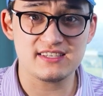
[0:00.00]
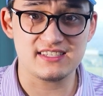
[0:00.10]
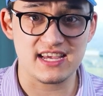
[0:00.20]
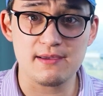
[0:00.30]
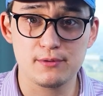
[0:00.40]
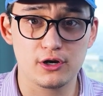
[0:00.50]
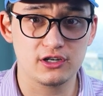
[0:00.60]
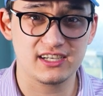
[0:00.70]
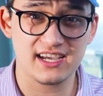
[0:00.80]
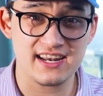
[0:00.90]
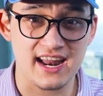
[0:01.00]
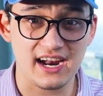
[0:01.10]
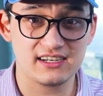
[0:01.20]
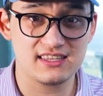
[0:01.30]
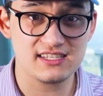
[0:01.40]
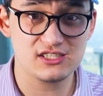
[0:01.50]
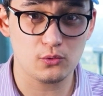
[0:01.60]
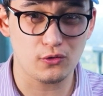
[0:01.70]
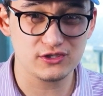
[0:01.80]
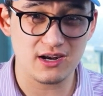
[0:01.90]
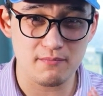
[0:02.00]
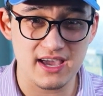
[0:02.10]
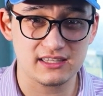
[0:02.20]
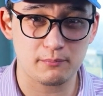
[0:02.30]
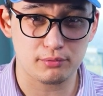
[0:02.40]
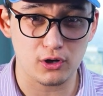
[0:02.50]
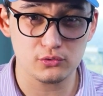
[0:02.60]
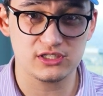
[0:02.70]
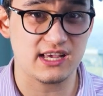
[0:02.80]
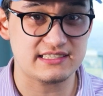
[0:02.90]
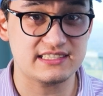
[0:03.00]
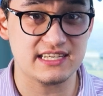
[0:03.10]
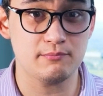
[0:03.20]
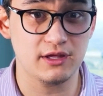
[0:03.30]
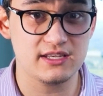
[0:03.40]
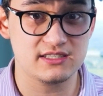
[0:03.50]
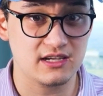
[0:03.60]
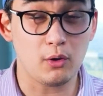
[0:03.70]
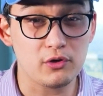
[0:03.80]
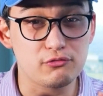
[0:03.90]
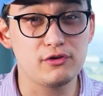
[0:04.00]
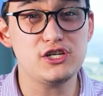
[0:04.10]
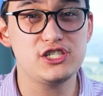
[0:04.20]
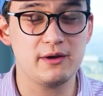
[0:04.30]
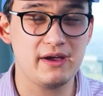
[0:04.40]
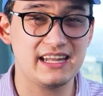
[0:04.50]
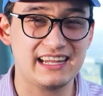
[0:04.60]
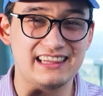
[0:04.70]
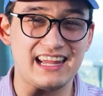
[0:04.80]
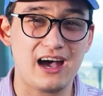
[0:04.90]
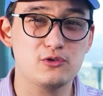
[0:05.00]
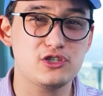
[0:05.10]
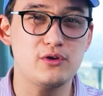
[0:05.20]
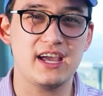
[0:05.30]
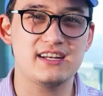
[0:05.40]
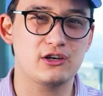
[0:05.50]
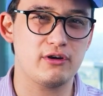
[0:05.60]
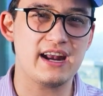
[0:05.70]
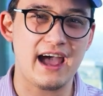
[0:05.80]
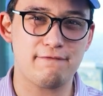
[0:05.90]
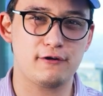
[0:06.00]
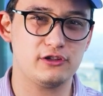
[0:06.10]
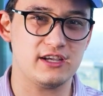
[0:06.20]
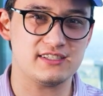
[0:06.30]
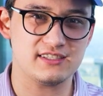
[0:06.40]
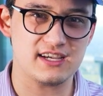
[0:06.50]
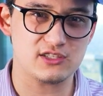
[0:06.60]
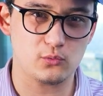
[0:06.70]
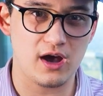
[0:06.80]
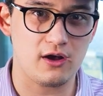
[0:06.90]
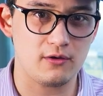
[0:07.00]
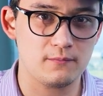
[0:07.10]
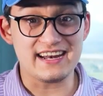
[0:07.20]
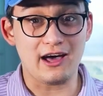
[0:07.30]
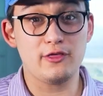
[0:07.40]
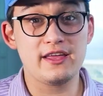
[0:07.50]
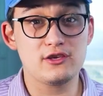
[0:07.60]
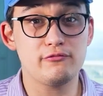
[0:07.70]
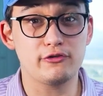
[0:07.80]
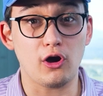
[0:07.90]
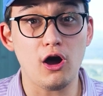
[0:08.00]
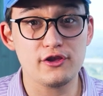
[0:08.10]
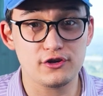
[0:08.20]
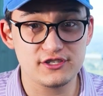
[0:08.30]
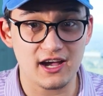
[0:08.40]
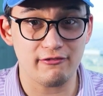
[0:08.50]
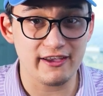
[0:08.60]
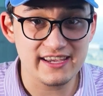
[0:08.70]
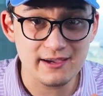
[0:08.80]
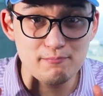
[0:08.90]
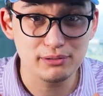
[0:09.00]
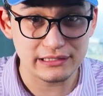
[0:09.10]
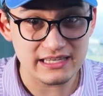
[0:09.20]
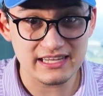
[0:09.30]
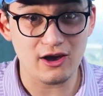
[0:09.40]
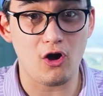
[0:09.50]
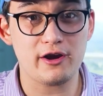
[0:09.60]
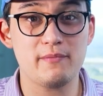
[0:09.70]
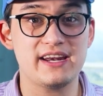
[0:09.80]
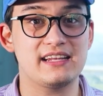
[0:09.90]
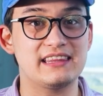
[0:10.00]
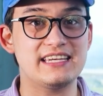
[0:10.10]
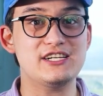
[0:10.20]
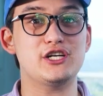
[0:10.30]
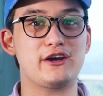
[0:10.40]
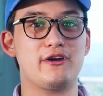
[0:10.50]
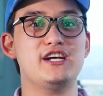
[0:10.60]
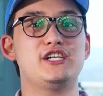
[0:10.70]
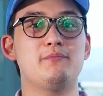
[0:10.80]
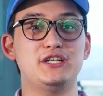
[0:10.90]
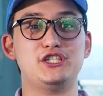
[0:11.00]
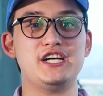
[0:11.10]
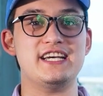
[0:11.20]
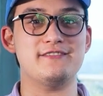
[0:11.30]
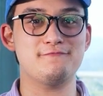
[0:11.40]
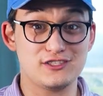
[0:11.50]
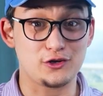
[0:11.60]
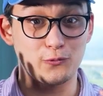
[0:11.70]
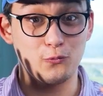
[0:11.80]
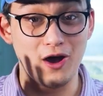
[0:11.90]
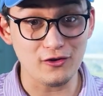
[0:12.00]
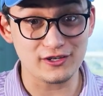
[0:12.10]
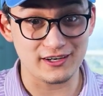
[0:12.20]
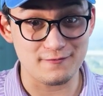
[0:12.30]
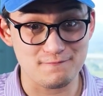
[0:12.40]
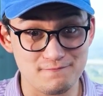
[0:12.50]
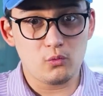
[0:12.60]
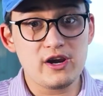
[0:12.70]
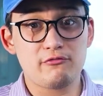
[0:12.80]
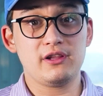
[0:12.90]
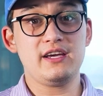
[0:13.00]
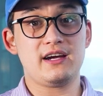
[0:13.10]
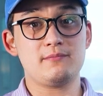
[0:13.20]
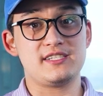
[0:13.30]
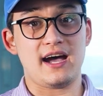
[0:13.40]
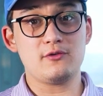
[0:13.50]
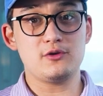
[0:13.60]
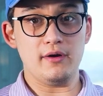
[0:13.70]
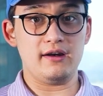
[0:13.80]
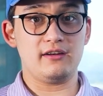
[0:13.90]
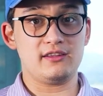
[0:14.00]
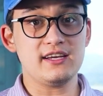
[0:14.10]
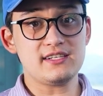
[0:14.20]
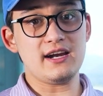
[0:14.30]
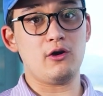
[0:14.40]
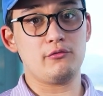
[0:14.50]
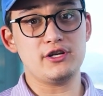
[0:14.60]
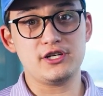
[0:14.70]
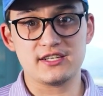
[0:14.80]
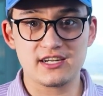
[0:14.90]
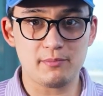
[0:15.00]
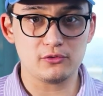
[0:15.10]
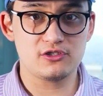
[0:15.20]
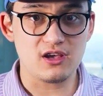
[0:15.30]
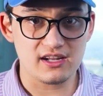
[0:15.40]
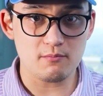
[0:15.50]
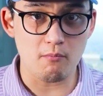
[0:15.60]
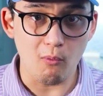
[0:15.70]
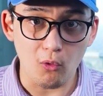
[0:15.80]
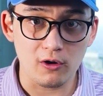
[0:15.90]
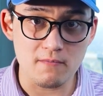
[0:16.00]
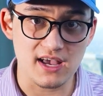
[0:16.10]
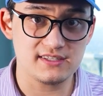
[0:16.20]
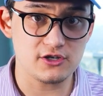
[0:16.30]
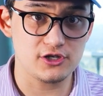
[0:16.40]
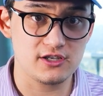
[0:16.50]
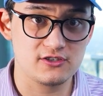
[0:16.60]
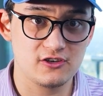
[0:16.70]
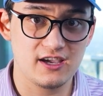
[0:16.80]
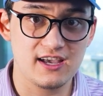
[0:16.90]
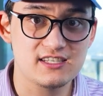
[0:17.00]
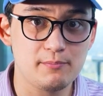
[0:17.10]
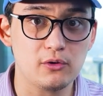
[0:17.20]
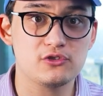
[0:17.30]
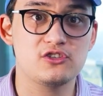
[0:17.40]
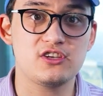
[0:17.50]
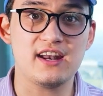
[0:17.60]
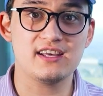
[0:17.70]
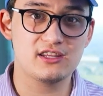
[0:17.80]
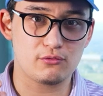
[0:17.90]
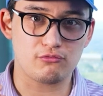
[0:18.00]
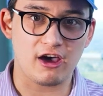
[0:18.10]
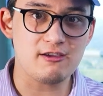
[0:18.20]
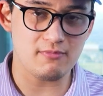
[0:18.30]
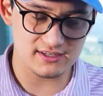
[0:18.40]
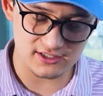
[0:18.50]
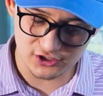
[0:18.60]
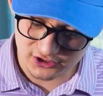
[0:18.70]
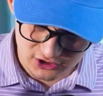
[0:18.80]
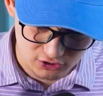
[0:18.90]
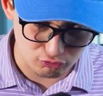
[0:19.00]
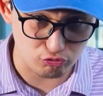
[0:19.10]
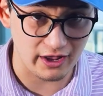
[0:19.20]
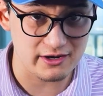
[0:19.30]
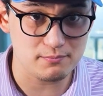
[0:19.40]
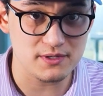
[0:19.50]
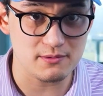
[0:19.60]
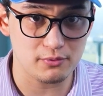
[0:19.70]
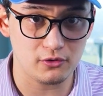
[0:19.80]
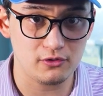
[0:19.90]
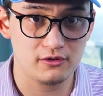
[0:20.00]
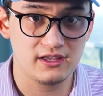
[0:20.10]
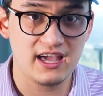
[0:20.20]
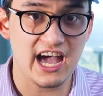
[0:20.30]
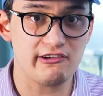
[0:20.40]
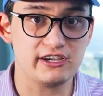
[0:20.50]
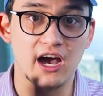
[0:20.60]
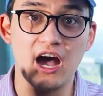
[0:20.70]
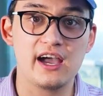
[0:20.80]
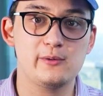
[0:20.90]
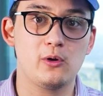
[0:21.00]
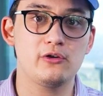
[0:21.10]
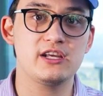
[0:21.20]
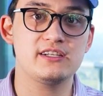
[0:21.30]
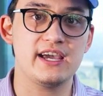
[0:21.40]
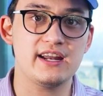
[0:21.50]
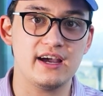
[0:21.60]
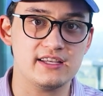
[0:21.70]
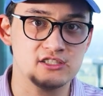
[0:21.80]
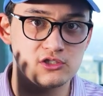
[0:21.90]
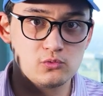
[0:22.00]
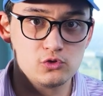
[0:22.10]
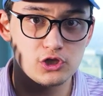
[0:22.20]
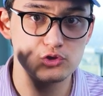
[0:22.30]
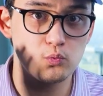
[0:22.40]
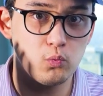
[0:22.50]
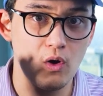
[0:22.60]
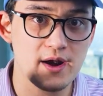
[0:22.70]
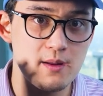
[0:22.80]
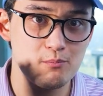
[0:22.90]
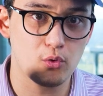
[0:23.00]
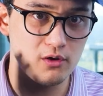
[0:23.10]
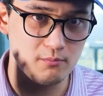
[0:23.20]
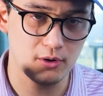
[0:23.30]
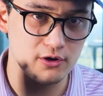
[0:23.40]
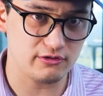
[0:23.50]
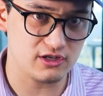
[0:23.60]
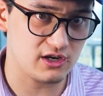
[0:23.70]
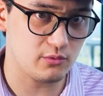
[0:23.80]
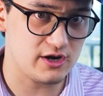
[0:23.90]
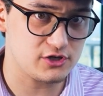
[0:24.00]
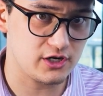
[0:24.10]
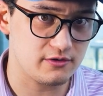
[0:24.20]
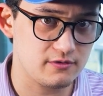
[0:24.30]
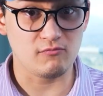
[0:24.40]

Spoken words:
Zapier to connect these tools and make the process seamless, but with Reachum, it allows you to integrate effortlessly as well. Now that you've got yourself a completely automated lead generation machine, you're welcome. When it really comes down to it, LinkedIn outreach isn't about sending more messages. It's about sending the right messages to the right people. Having high quality data is just one important part of the equation.